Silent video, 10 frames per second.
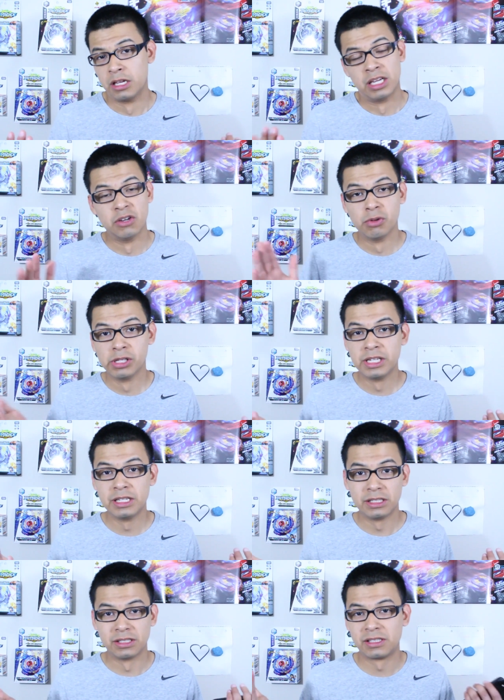it
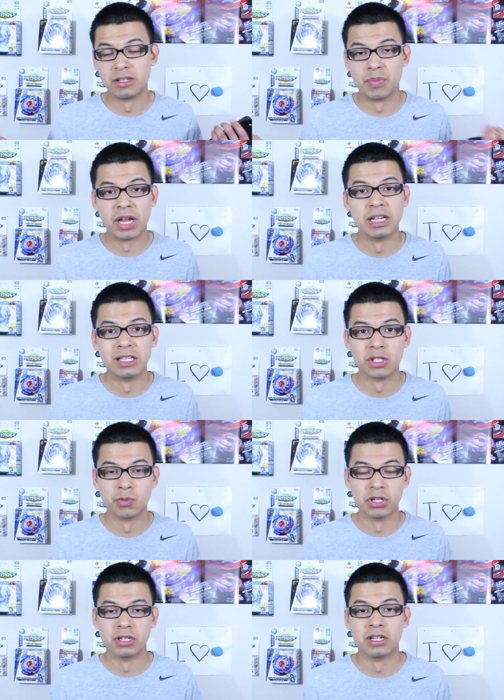really just depends.
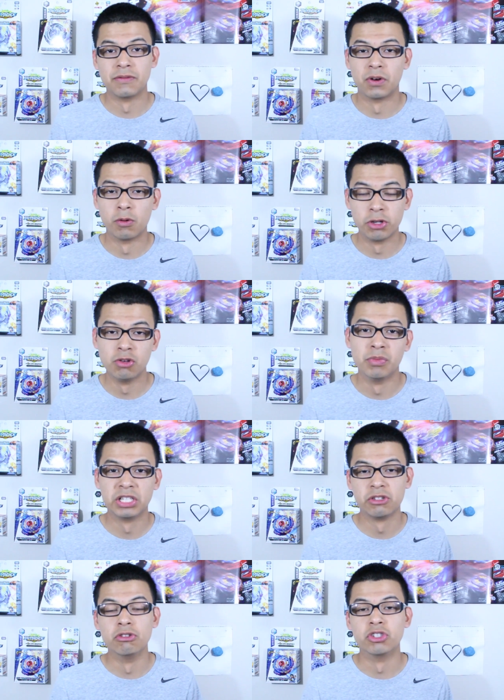But if I were you,
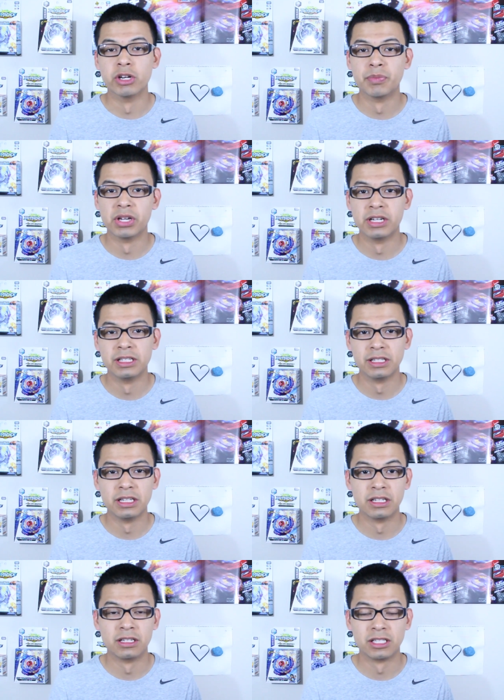make sure you jump on it,
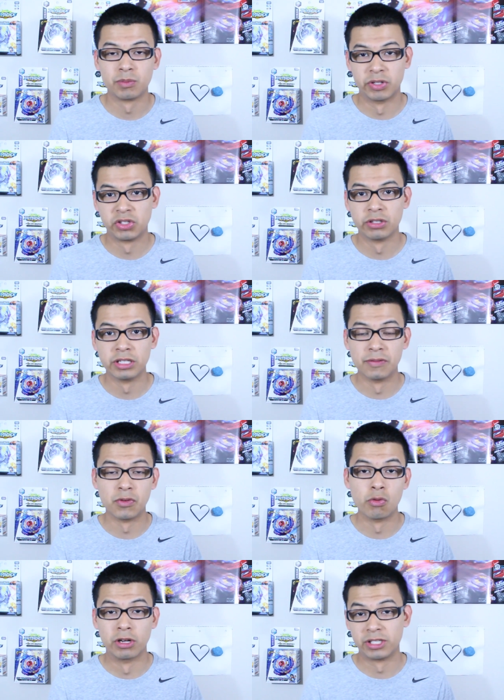and especially if
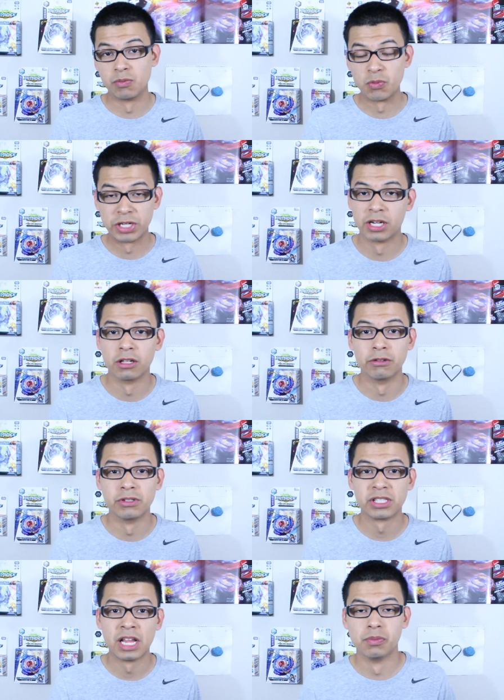you want some
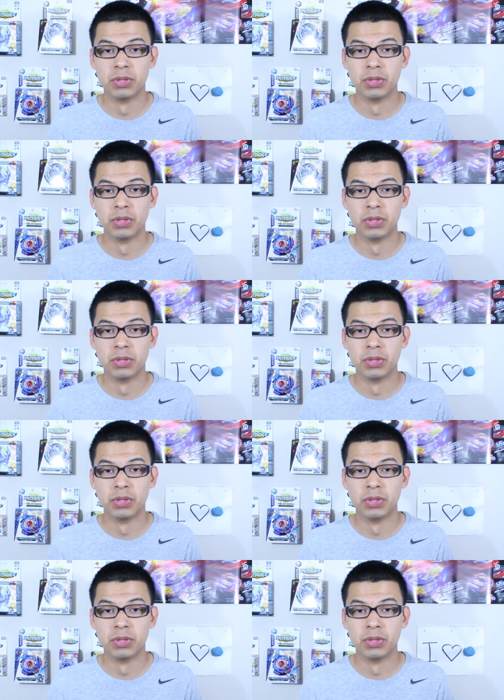recolors.